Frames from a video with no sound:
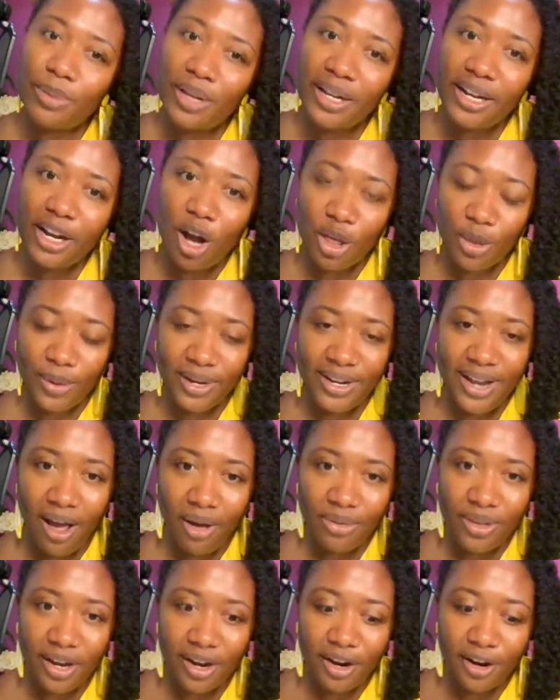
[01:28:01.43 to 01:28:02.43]
the stock is splitting
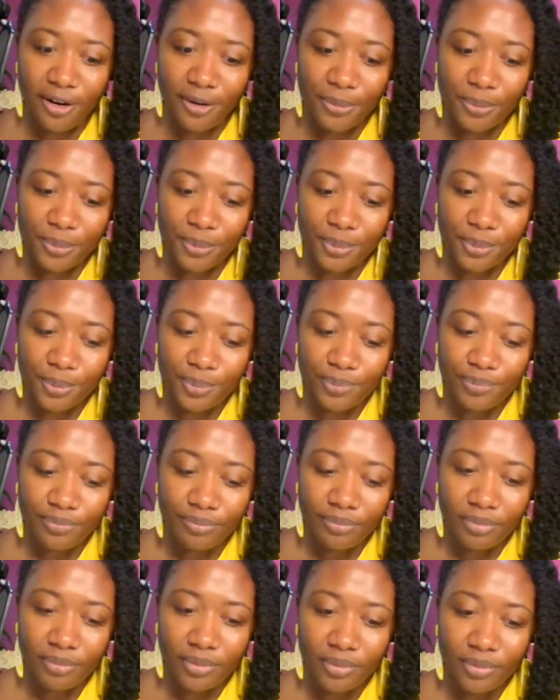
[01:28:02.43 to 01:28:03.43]
all the way down there,
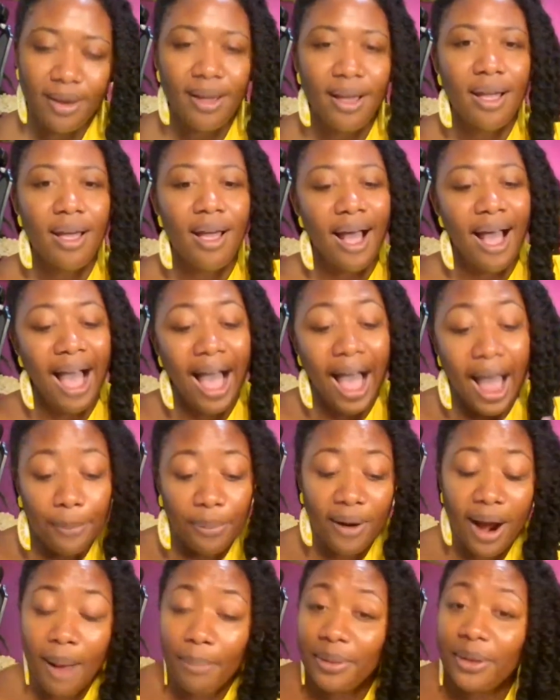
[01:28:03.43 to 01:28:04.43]

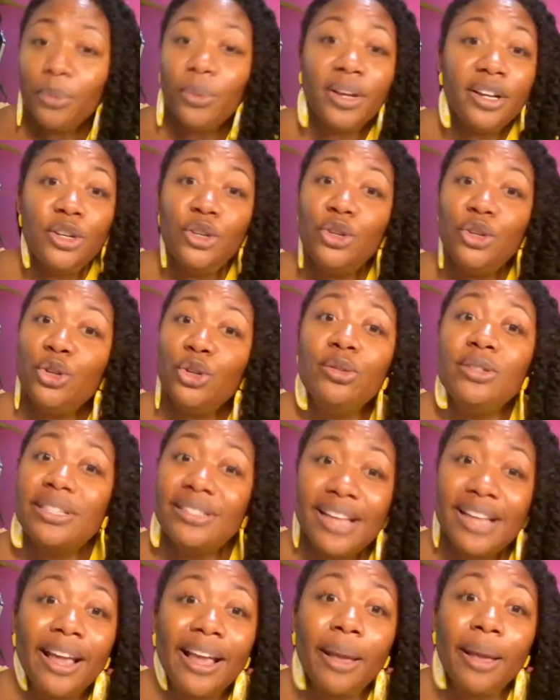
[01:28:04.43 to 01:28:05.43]
I probably wouldn't do
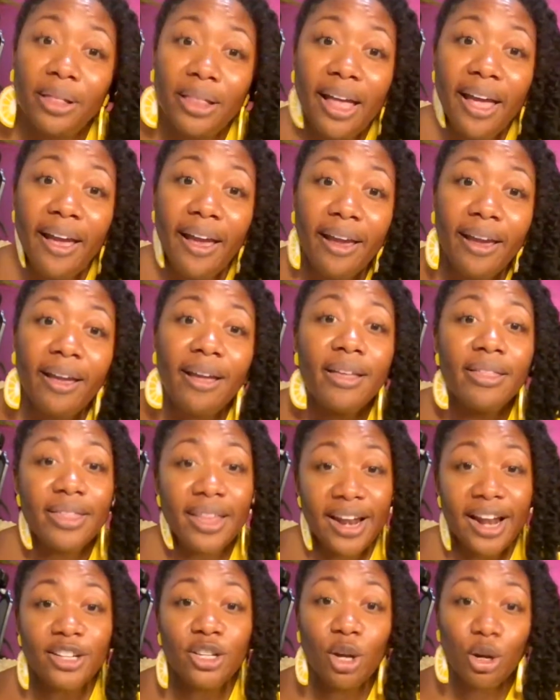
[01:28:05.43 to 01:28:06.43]
the second play
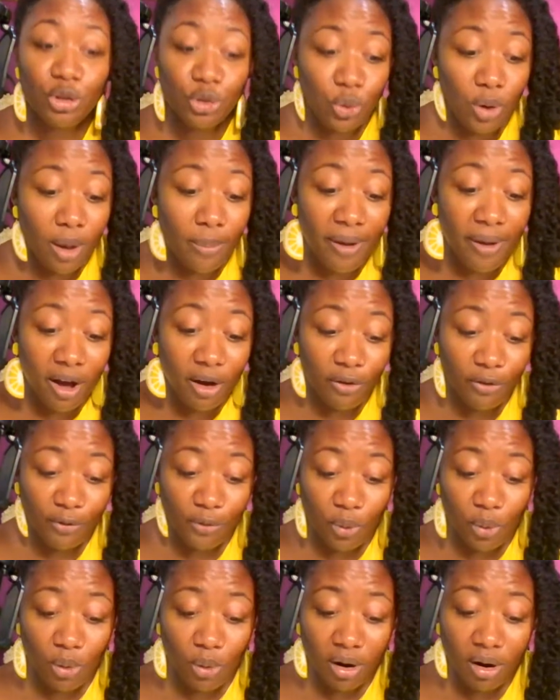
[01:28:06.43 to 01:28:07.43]
that I told you all about
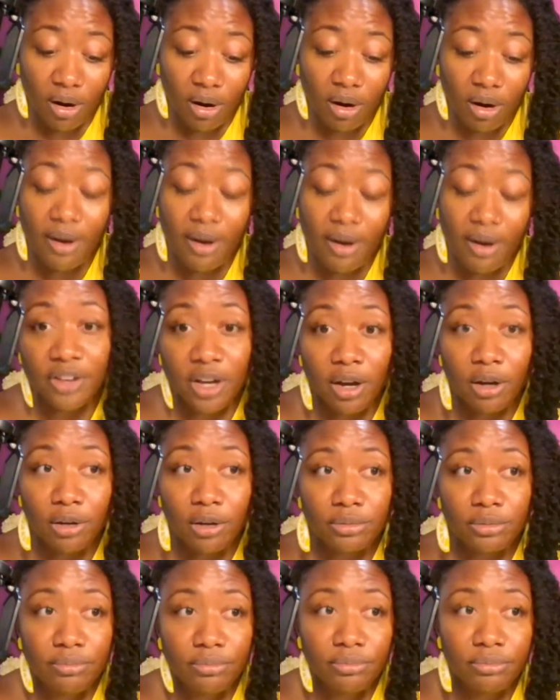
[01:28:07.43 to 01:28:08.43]
for
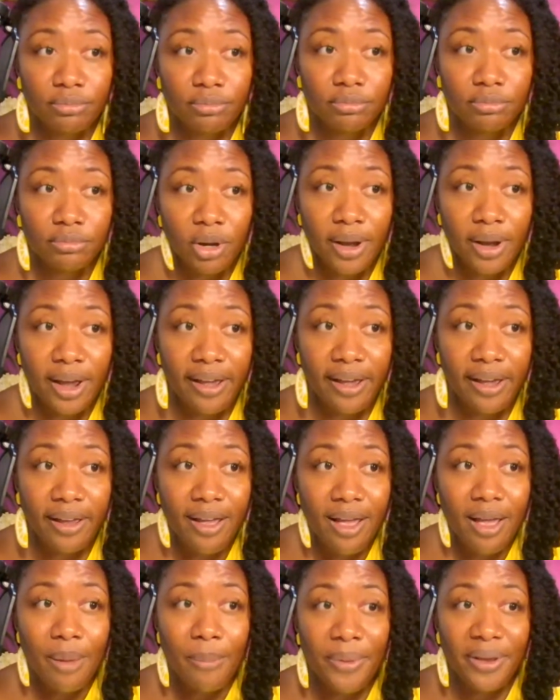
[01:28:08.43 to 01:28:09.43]
Avgo, okay?
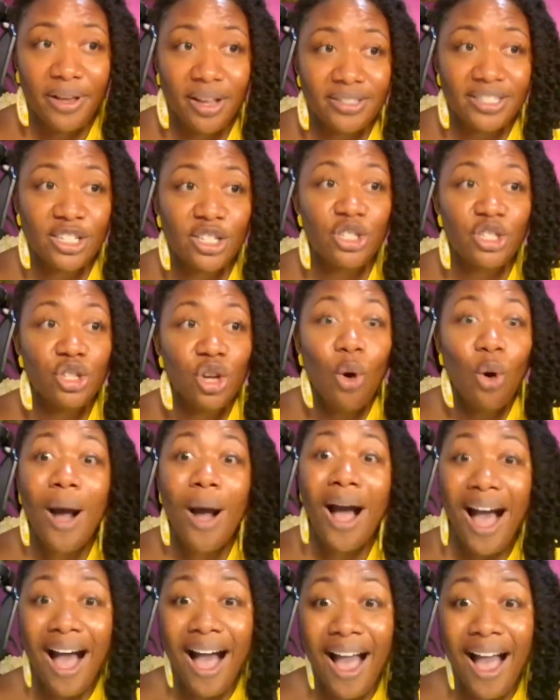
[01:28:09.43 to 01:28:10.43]
Because it's so
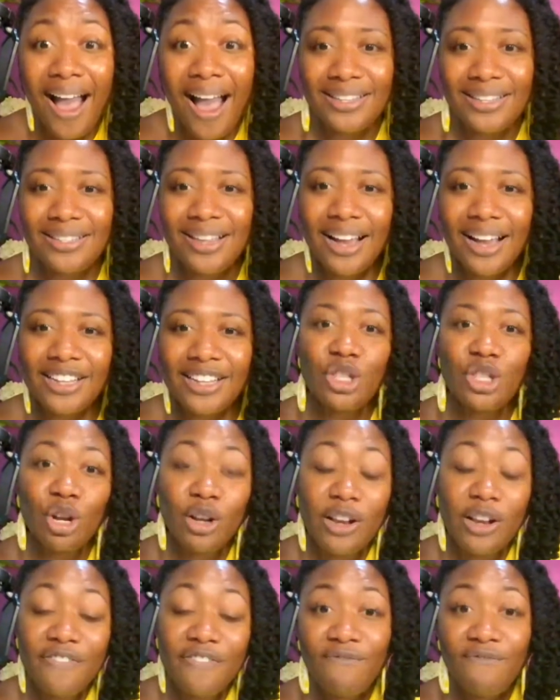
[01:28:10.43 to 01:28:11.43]
high. The stock is
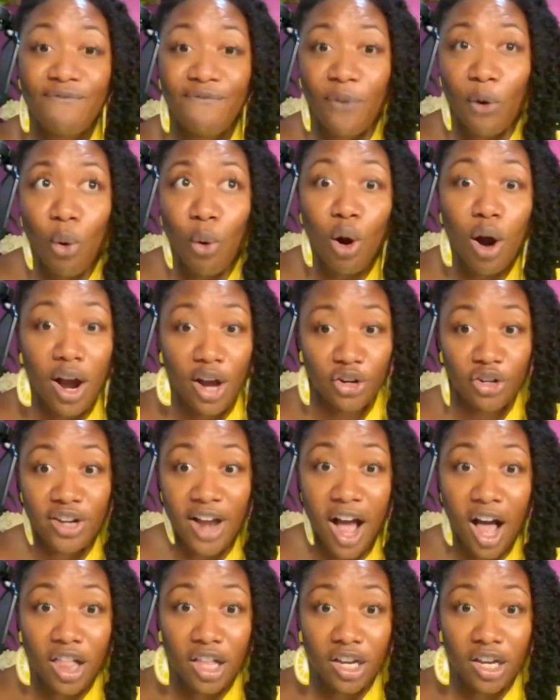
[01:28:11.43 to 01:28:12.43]

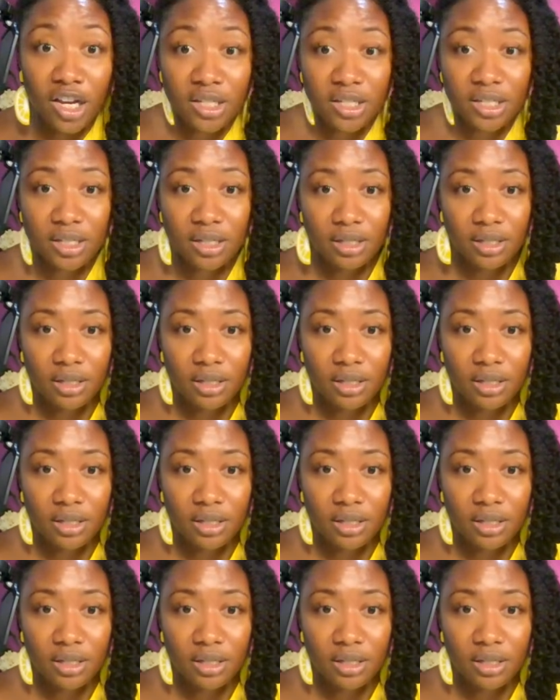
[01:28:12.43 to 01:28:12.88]
$3,400,